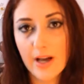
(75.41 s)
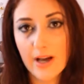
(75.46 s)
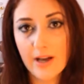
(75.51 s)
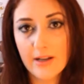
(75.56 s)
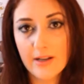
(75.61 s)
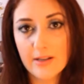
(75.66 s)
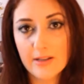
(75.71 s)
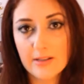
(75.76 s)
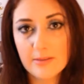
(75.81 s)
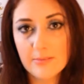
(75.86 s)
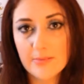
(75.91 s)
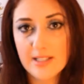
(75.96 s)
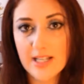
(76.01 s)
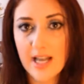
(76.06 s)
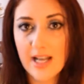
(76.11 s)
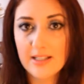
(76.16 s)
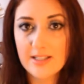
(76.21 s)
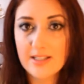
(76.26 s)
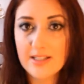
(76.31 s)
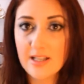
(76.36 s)
items
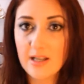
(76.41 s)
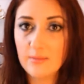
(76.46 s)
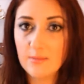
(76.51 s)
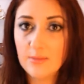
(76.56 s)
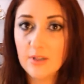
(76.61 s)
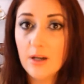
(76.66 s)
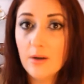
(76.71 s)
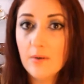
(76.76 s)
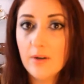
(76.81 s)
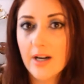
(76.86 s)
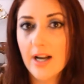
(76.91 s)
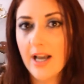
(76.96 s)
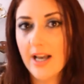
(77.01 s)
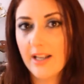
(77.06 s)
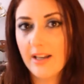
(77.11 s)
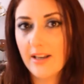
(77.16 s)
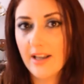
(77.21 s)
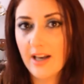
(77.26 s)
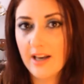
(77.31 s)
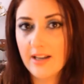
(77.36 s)
and some lower
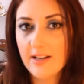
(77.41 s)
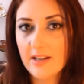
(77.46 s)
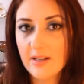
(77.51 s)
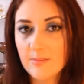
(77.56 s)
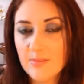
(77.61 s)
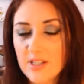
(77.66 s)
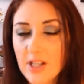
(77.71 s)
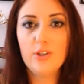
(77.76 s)
end items,